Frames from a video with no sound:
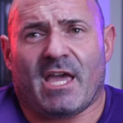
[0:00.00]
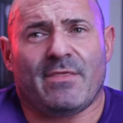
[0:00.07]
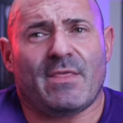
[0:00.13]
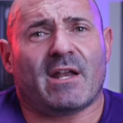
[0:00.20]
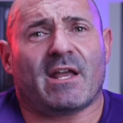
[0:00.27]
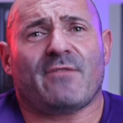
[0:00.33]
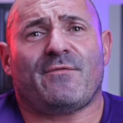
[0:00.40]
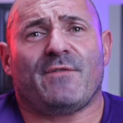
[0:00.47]

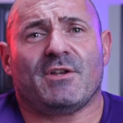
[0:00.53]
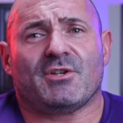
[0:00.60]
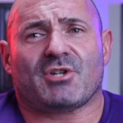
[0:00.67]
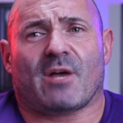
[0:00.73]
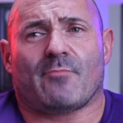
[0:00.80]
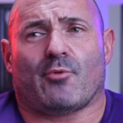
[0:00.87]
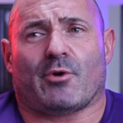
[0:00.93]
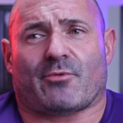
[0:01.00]
And then I
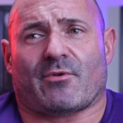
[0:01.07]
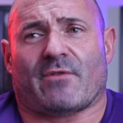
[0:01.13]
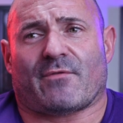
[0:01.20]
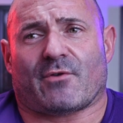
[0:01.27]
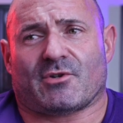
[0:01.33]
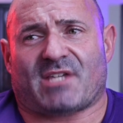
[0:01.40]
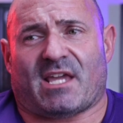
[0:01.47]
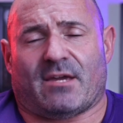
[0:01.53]
finish up with
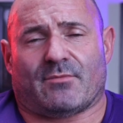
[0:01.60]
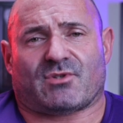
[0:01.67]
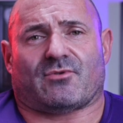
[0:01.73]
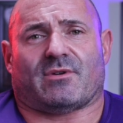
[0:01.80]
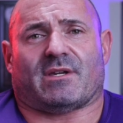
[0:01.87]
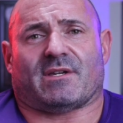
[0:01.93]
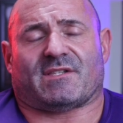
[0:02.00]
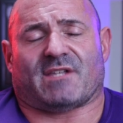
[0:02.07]
reverse
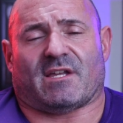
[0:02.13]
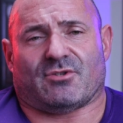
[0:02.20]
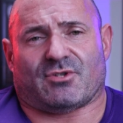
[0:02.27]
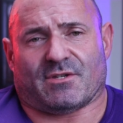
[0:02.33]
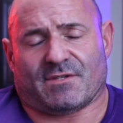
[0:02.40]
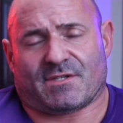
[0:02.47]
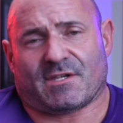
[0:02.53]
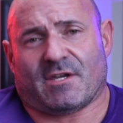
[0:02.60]
hamstring
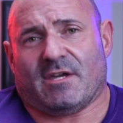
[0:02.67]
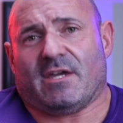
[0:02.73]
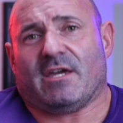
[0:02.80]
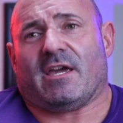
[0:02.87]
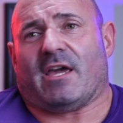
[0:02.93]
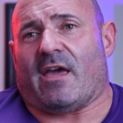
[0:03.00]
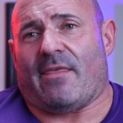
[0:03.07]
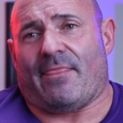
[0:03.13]
extensions.
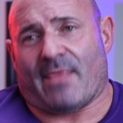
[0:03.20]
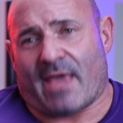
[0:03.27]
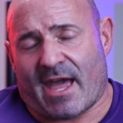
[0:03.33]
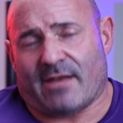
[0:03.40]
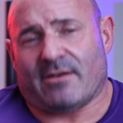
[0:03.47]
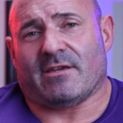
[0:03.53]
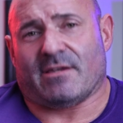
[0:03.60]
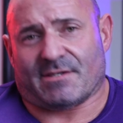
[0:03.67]
And
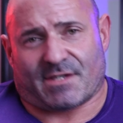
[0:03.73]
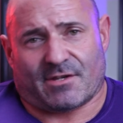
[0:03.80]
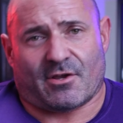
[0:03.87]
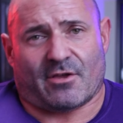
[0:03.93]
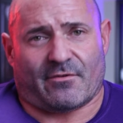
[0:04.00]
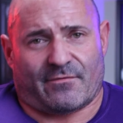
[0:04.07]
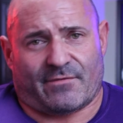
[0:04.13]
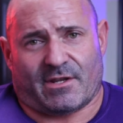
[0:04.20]
that is
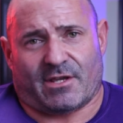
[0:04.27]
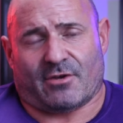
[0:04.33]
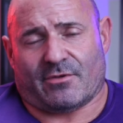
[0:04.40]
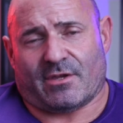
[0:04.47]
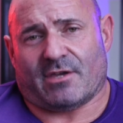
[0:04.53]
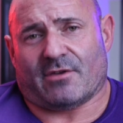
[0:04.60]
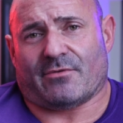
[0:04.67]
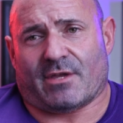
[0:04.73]
another
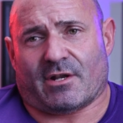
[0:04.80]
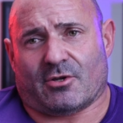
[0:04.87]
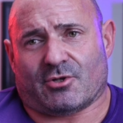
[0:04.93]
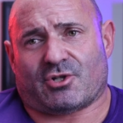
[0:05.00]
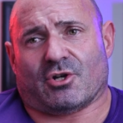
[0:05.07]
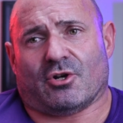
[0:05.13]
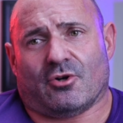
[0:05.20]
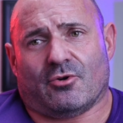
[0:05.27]
video that
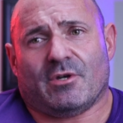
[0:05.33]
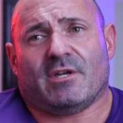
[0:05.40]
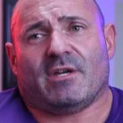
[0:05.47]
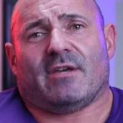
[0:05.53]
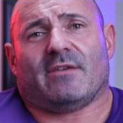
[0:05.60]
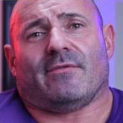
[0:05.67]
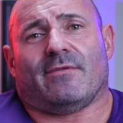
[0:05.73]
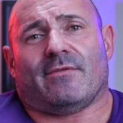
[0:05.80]
I'll show.
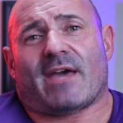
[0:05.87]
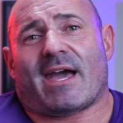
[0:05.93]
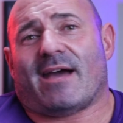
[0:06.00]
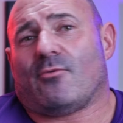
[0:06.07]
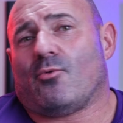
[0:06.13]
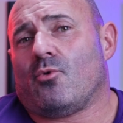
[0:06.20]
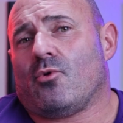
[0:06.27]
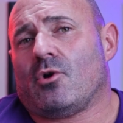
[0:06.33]

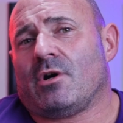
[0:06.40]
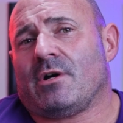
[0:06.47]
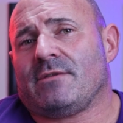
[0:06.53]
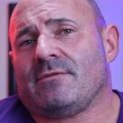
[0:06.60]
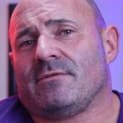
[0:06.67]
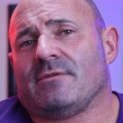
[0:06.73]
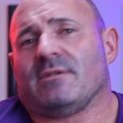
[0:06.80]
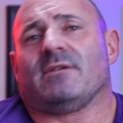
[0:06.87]
That
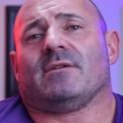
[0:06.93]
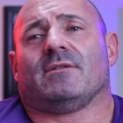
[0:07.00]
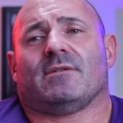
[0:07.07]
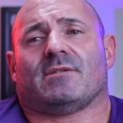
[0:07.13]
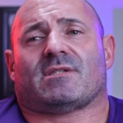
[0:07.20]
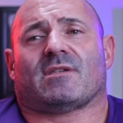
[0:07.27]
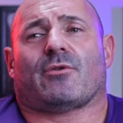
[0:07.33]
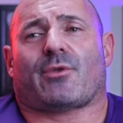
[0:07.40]
one
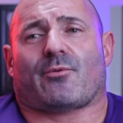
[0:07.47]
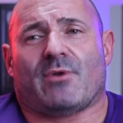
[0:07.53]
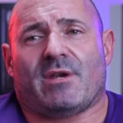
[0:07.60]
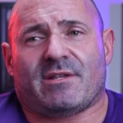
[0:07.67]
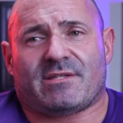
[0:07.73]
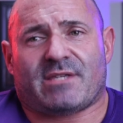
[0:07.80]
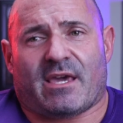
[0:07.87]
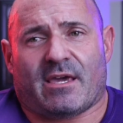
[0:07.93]
is
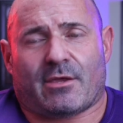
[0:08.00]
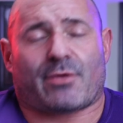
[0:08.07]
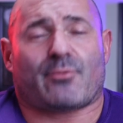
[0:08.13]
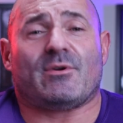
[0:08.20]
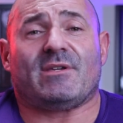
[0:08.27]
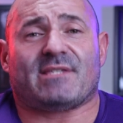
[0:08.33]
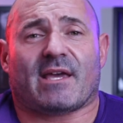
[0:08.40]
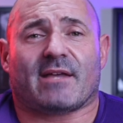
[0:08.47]
3
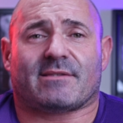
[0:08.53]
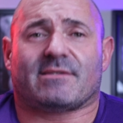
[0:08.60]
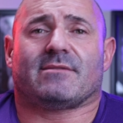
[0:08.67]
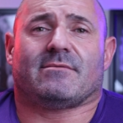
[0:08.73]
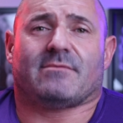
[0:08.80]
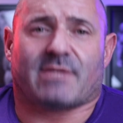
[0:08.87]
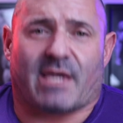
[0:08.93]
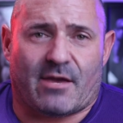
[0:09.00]

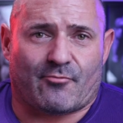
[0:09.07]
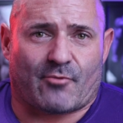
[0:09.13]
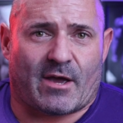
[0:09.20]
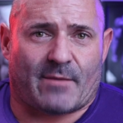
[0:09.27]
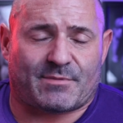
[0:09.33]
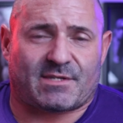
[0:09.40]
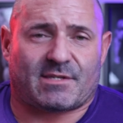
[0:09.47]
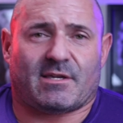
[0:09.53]
sets, 10
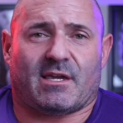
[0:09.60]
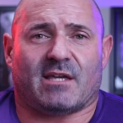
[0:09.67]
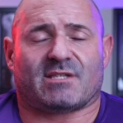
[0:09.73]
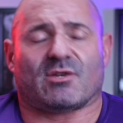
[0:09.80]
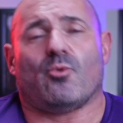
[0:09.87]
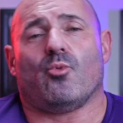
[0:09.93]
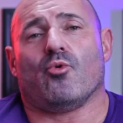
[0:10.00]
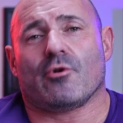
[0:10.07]
reps.
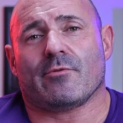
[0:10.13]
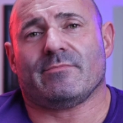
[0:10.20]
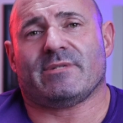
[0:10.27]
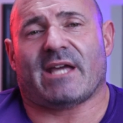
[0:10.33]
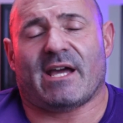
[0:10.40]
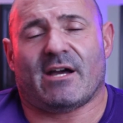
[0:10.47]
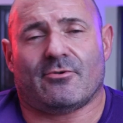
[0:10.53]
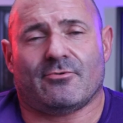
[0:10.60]
It's a warm
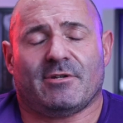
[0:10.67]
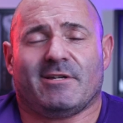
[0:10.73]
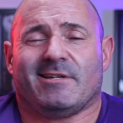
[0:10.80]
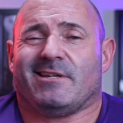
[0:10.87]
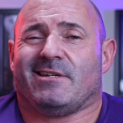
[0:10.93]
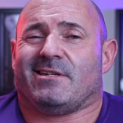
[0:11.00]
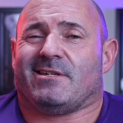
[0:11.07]
down.